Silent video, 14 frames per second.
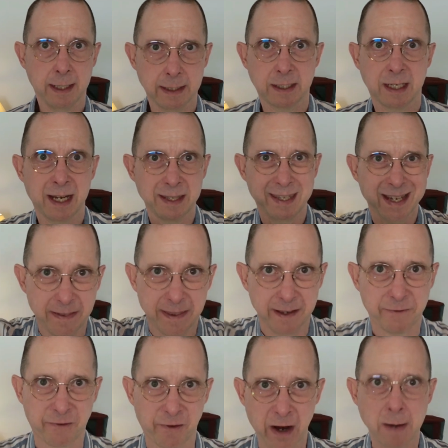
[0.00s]
inside
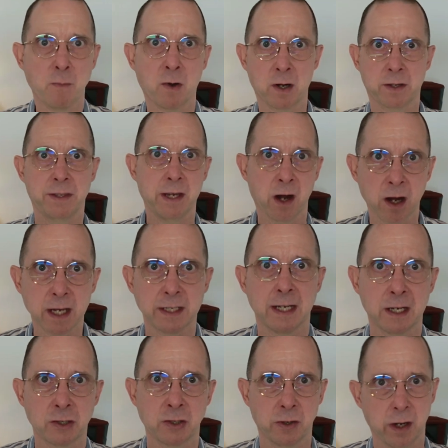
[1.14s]
the framework, the
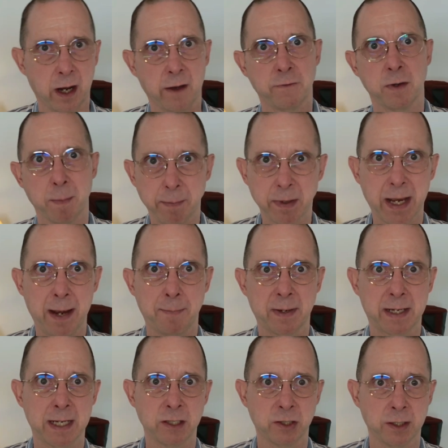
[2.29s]
architecture of your Bubble
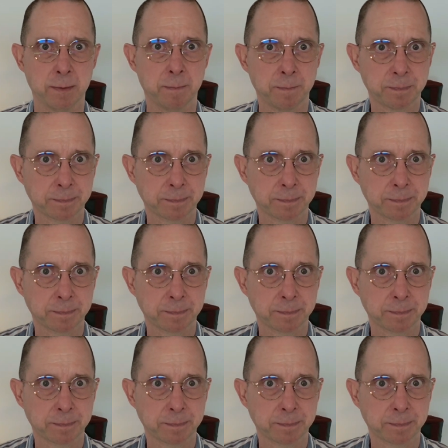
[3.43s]
application.